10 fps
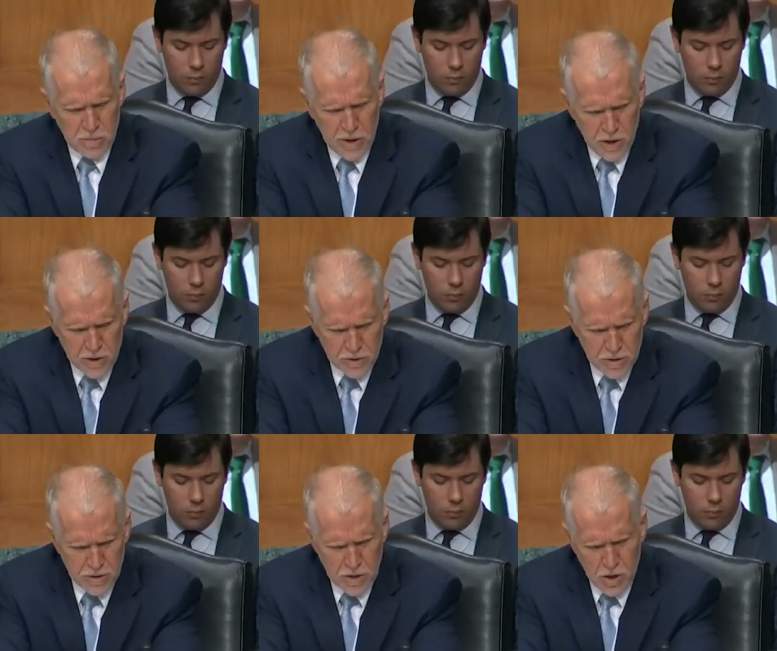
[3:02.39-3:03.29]
Speaker 1: Americans
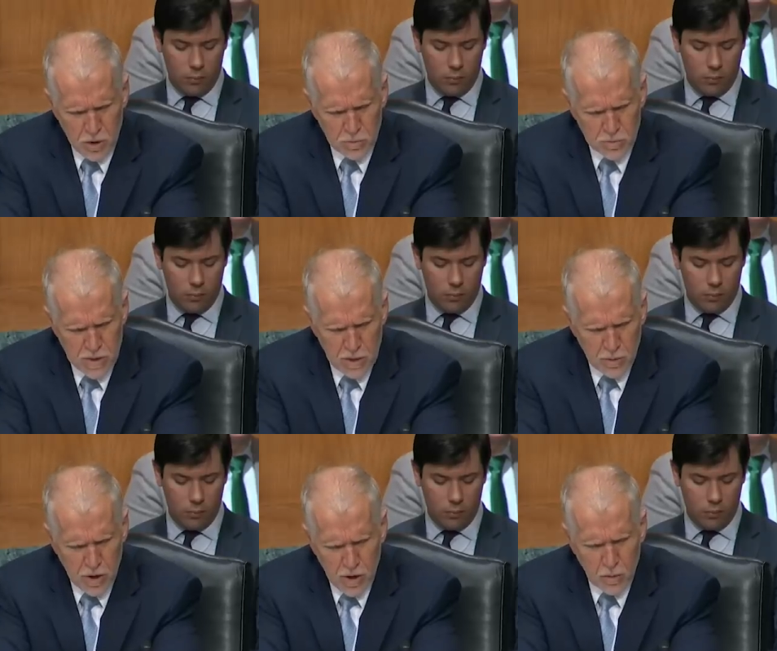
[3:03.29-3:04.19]
into homes they
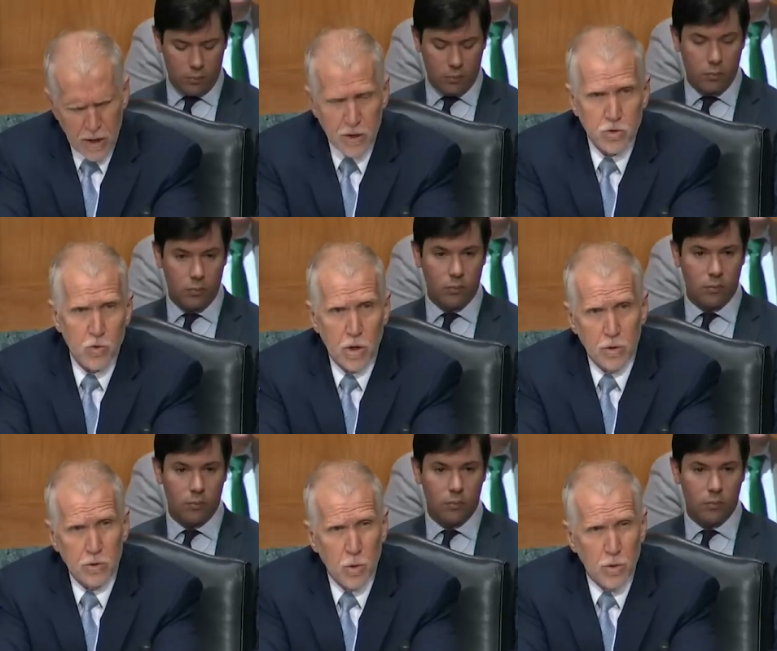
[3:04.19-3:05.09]
would otherwise
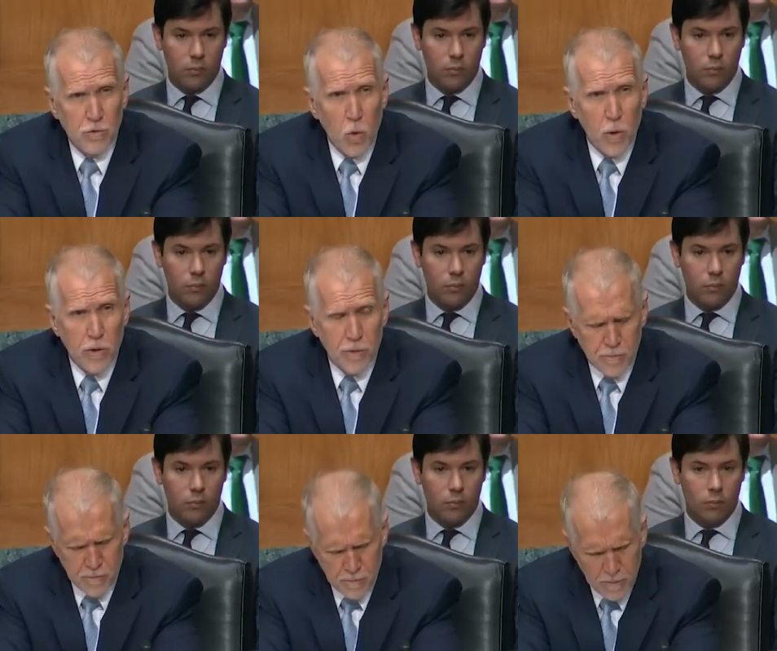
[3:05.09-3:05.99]
struggle to afford.
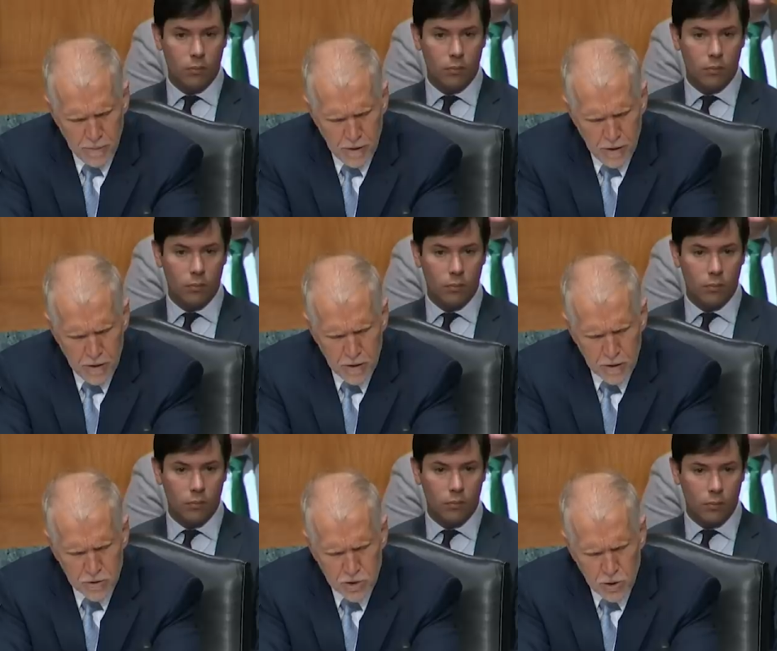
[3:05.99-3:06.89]

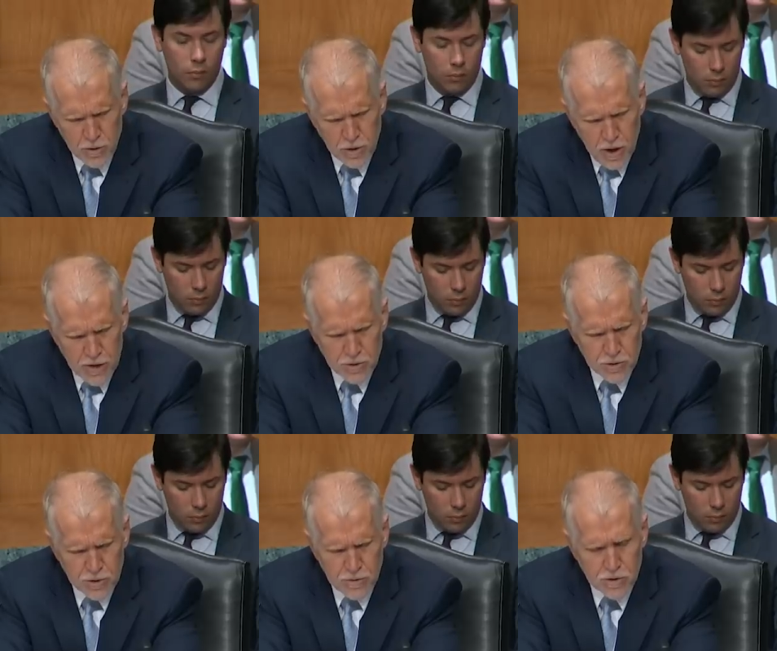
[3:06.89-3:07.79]
Considering the
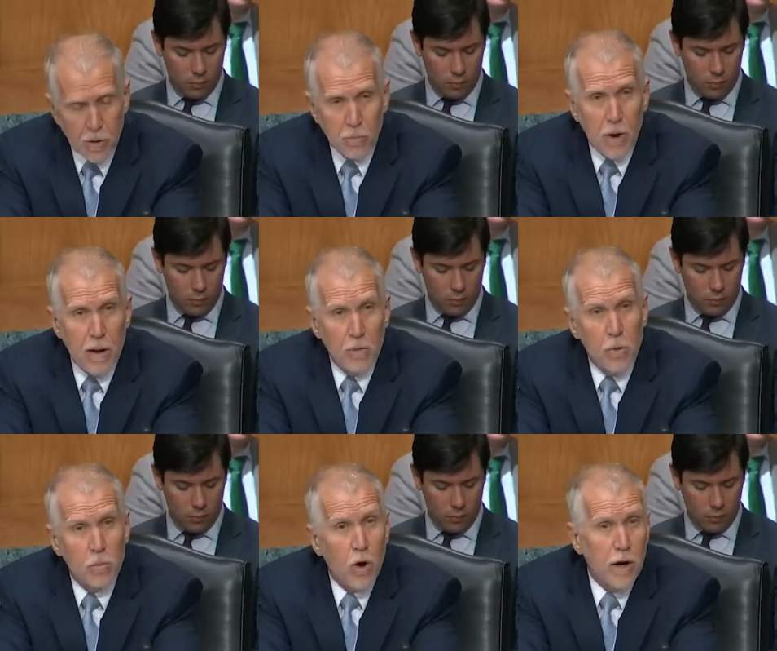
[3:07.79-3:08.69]
causes of the subprime
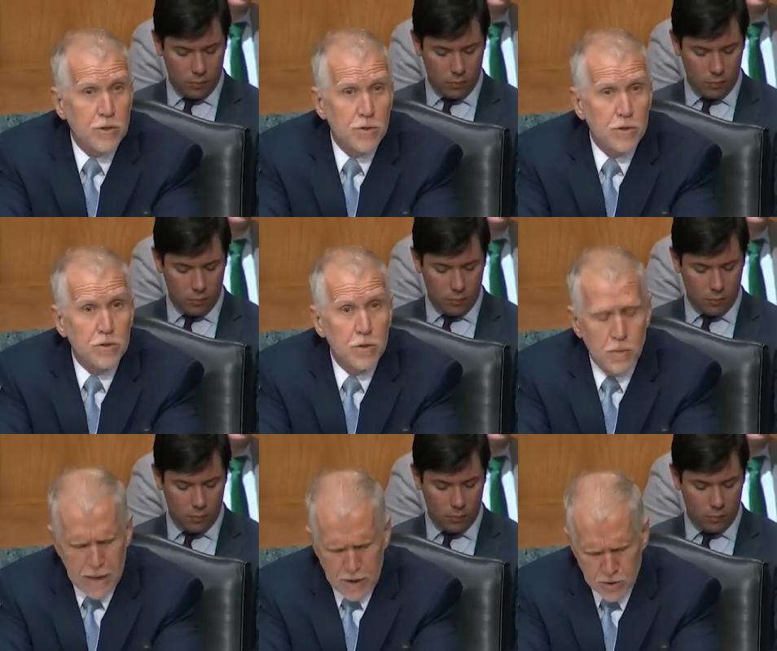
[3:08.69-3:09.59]
loan crisis in
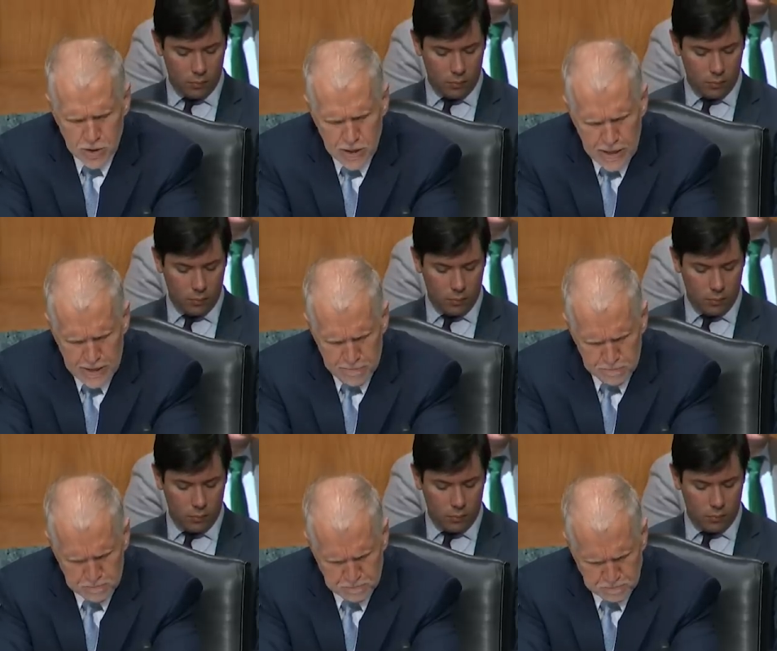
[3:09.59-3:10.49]
2008
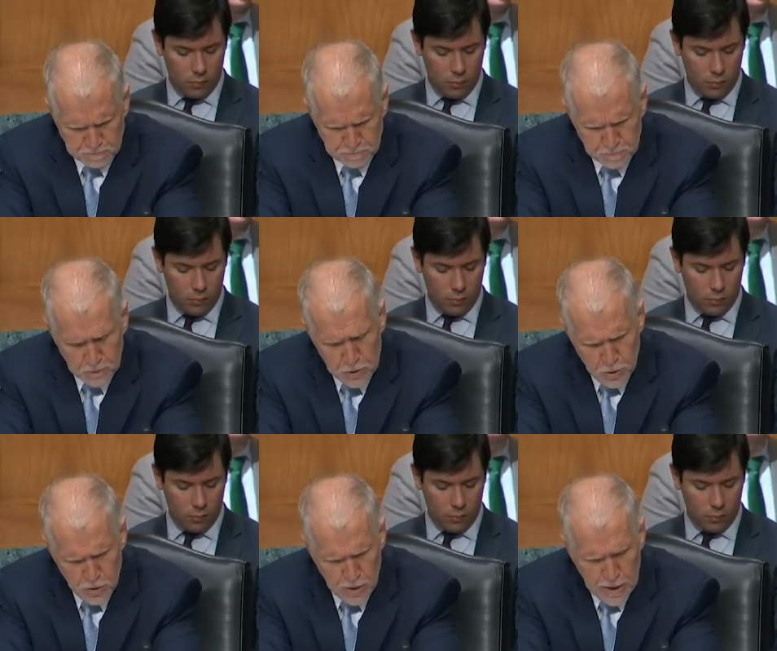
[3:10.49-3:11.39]

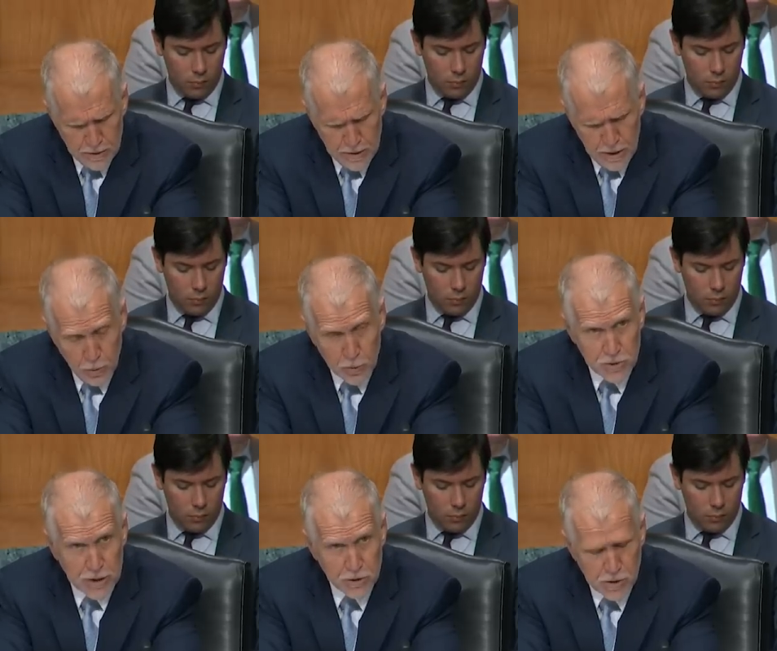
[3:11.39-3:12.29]
during, and, and a
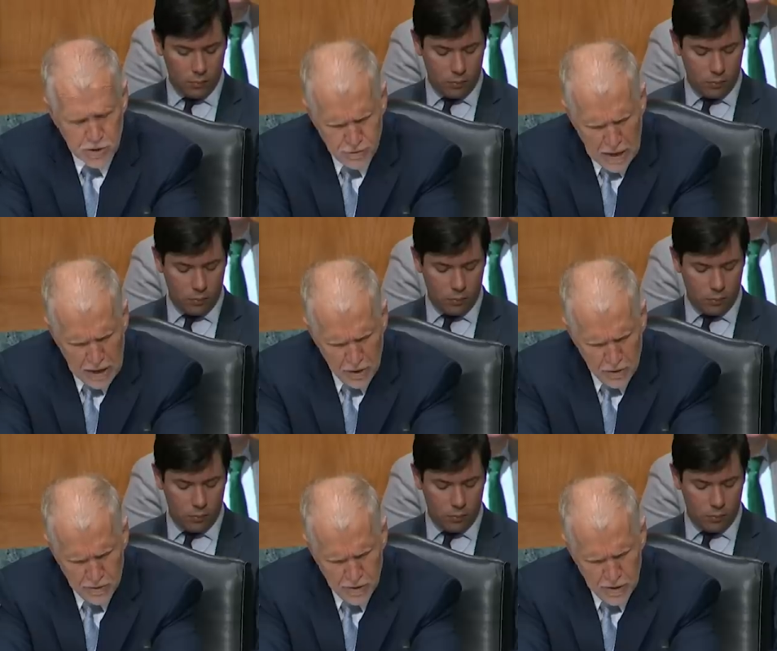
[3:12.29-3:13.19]
recession that
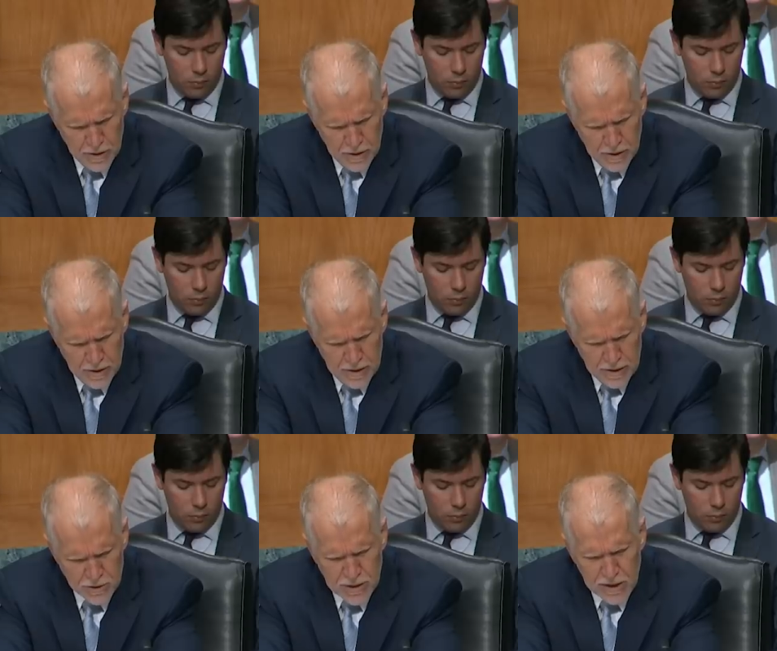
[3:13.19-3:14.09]
followed,
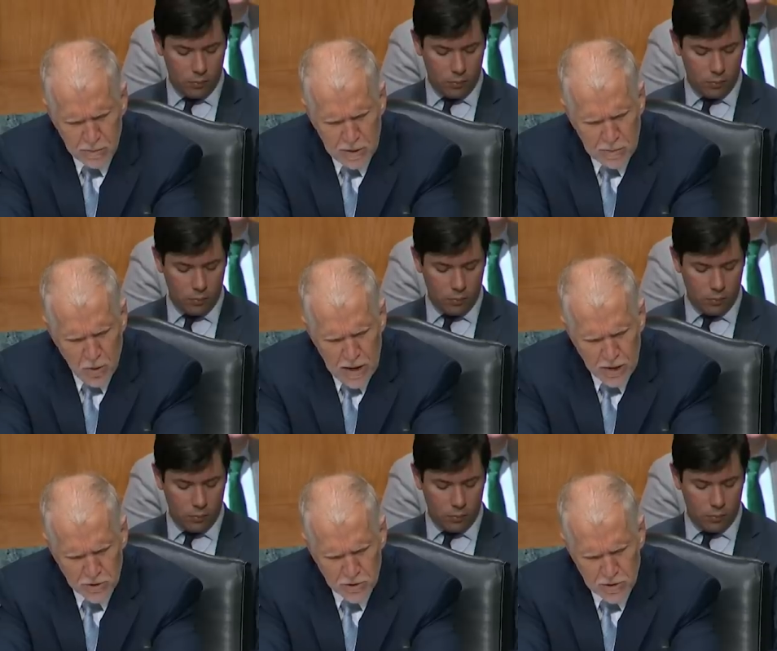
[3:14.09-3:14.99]
is selling people
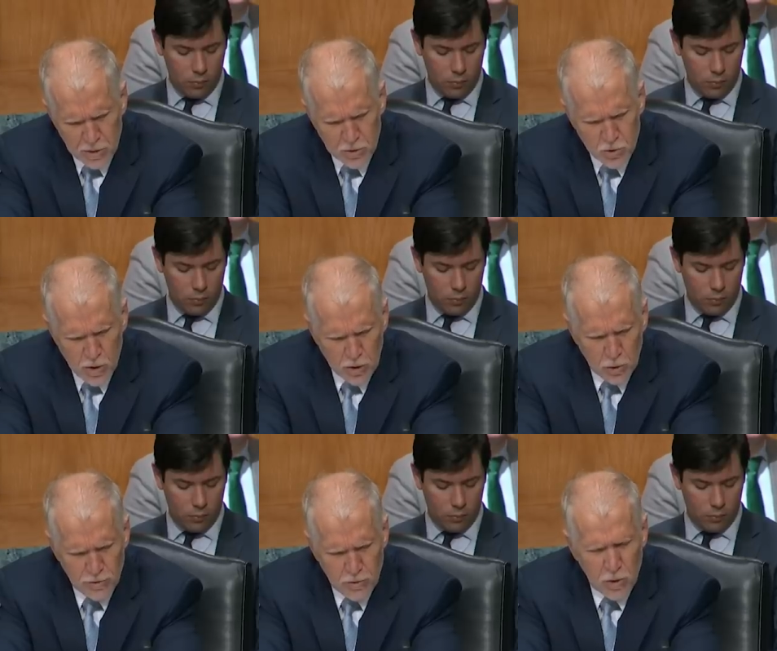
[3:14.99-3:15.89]
houses they would struggle to
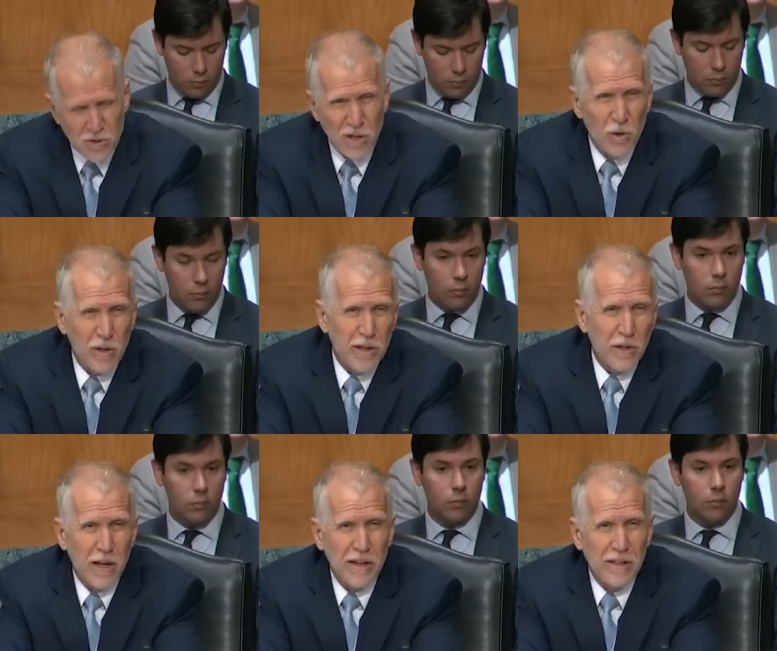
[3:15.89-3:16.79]
afford generally a
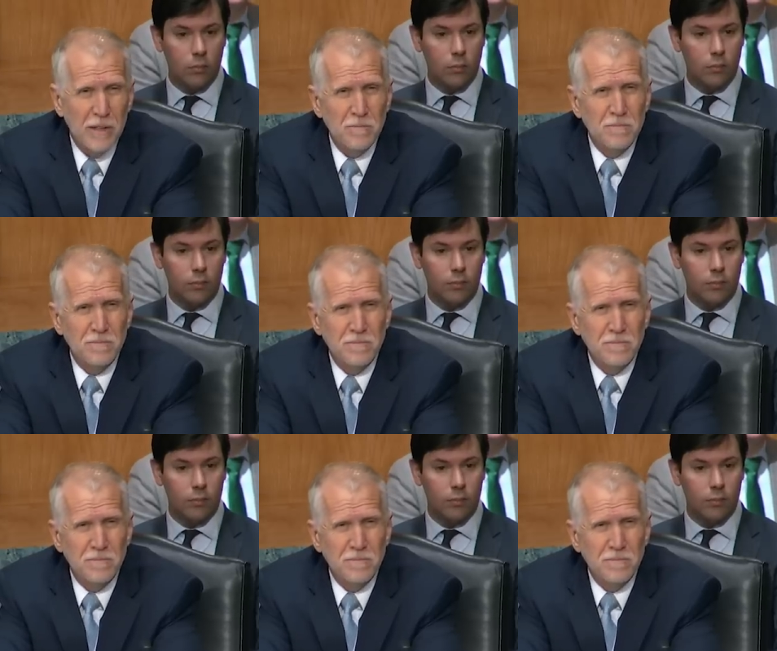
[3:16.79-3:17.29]
good idea?